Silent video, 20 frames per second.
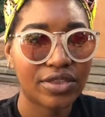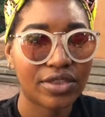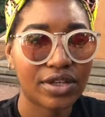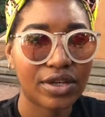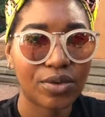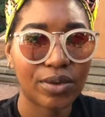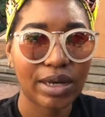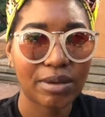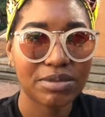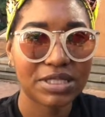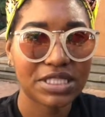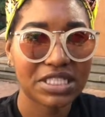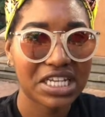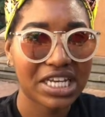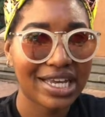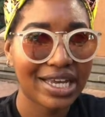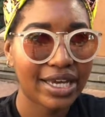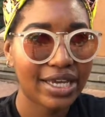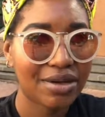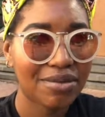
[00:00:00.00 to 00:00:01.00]
The
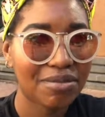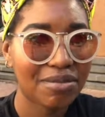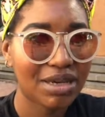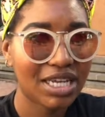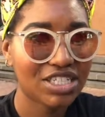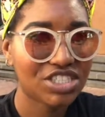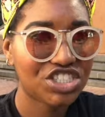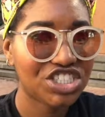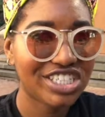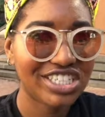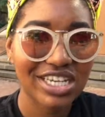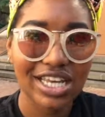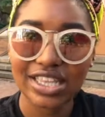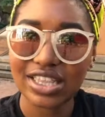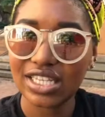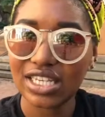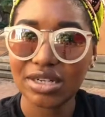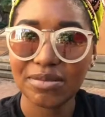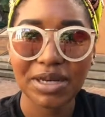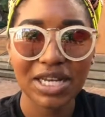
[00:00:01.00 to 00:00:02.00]
website mentioned
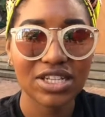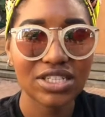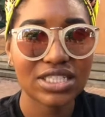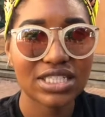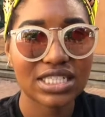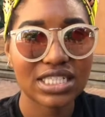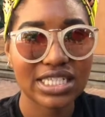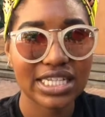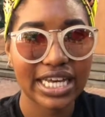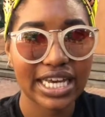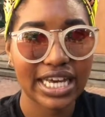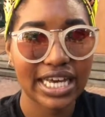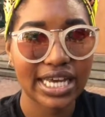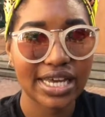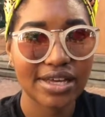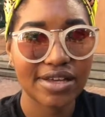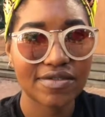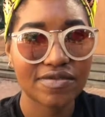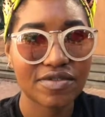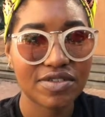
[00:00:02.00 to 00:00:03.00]
nothing about
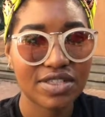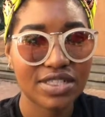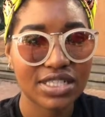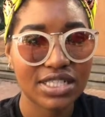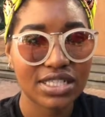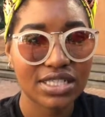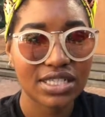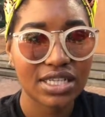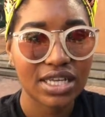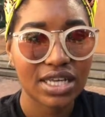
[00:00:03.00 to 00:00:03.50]
slaves.